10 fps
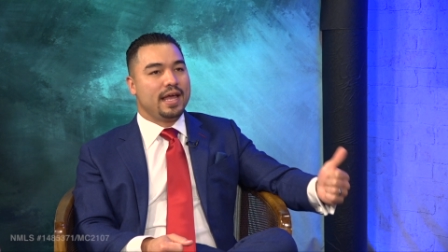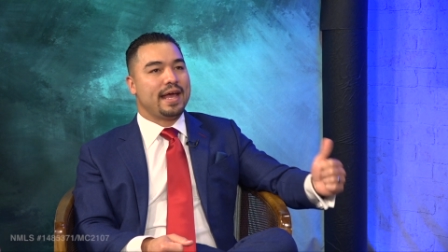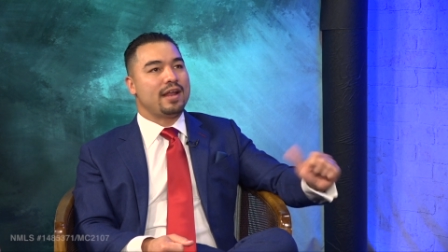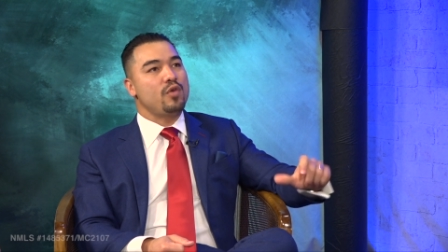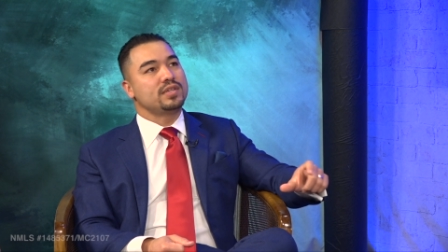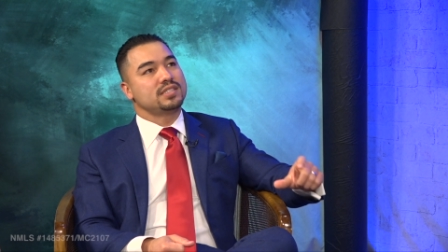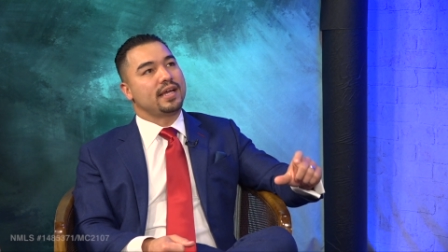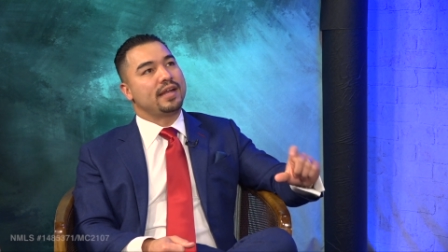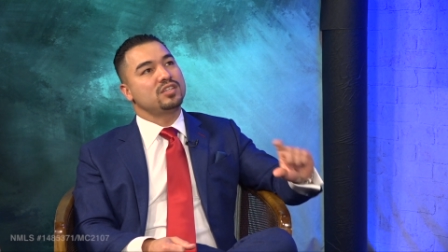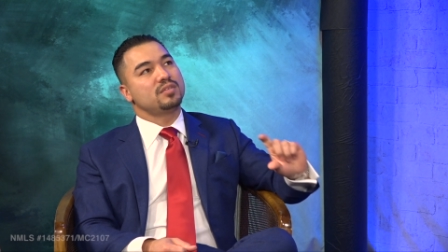And I always
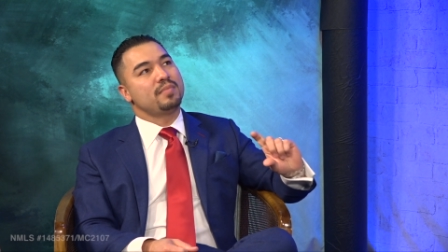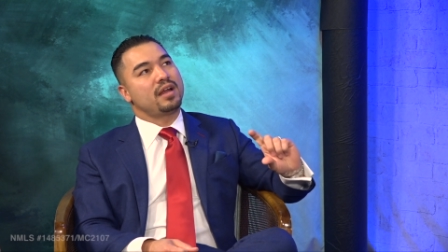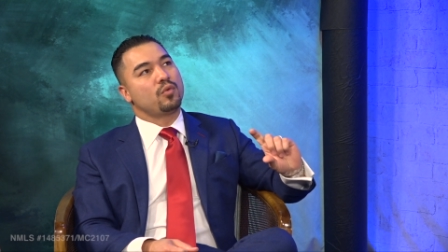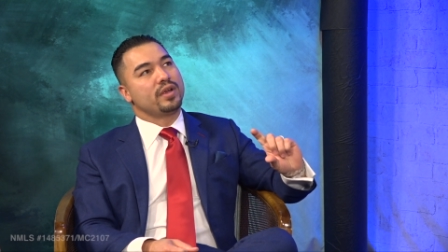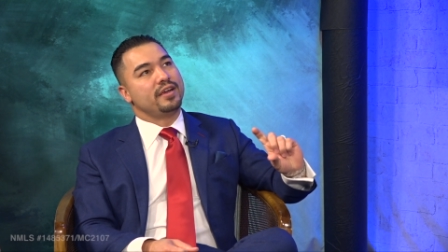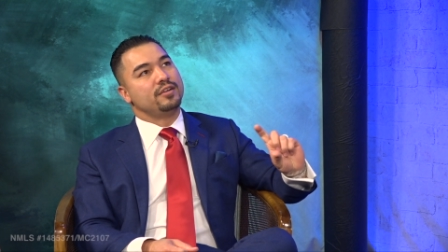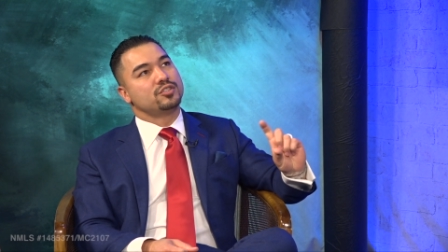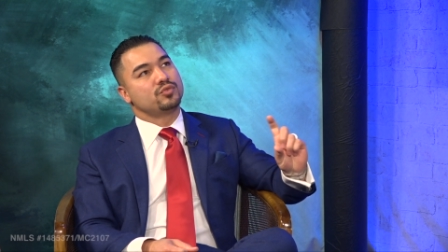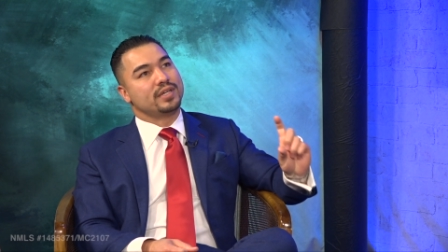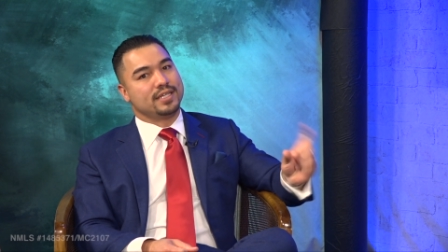say, it doesn't matter what your
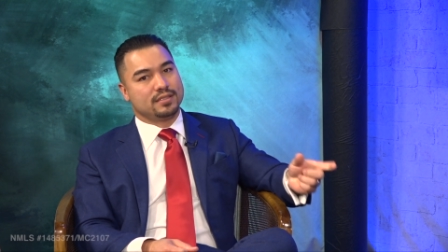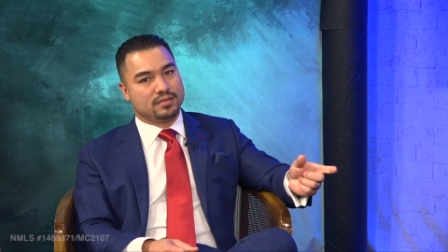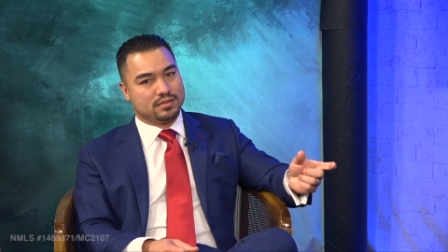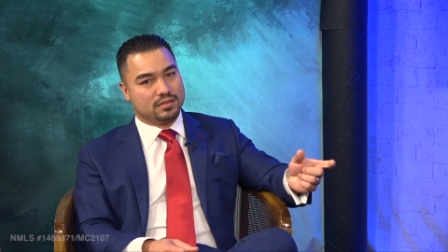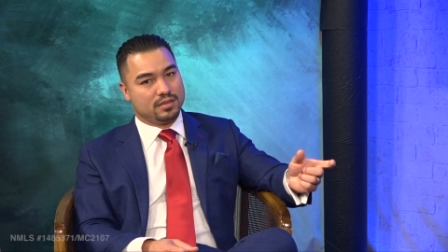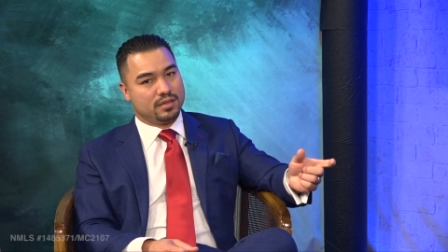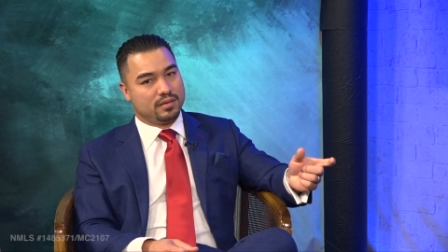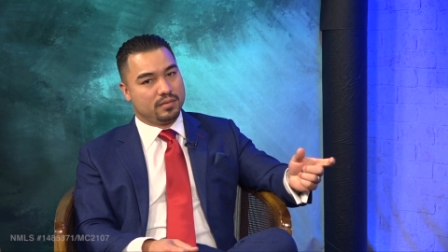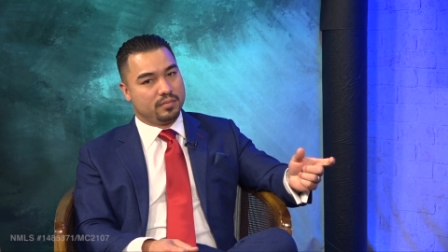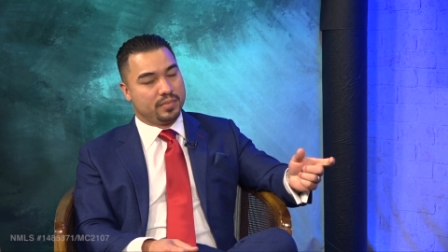interest rate is
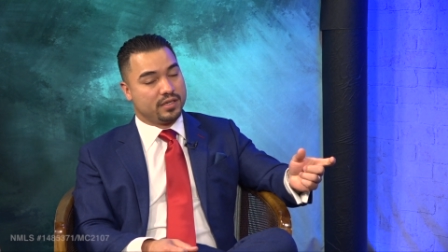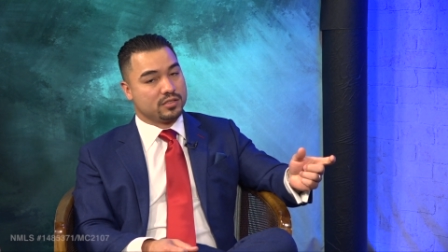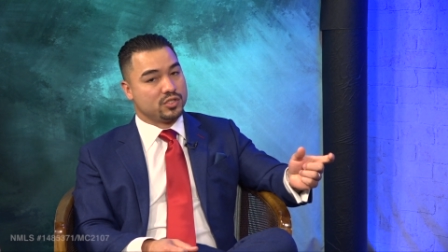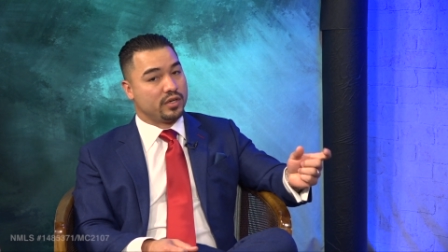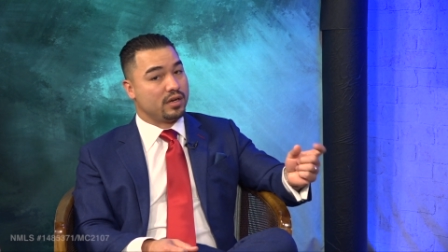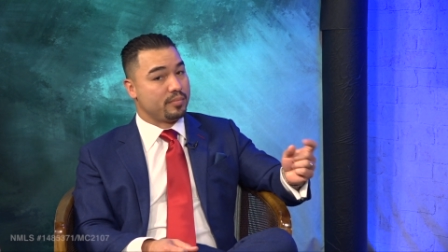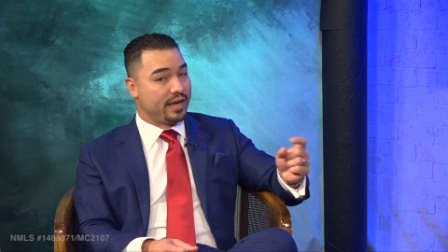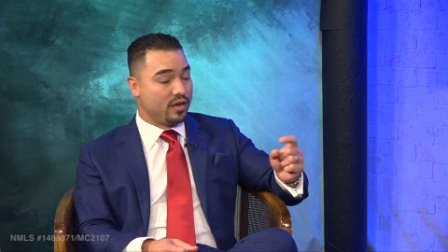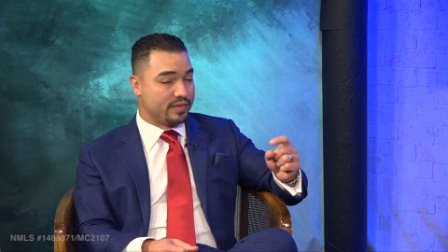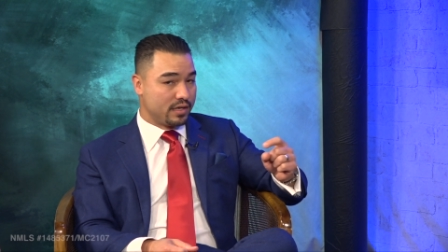because you're going to
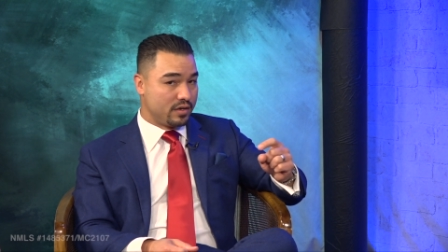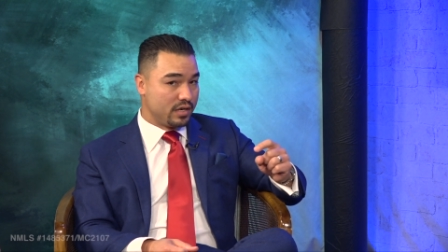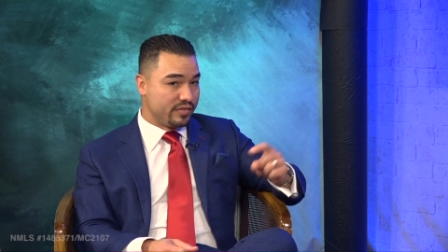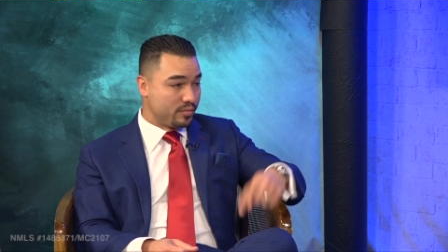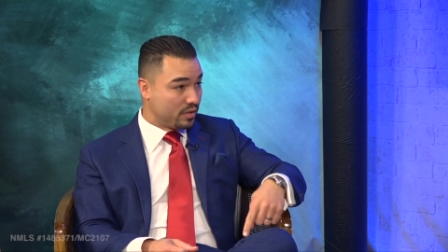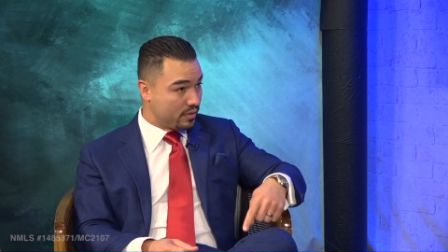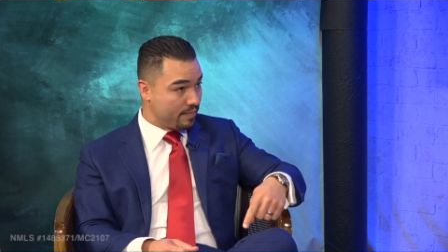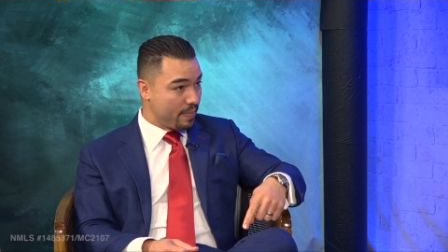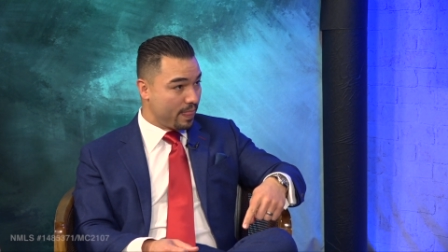pay off that card every month.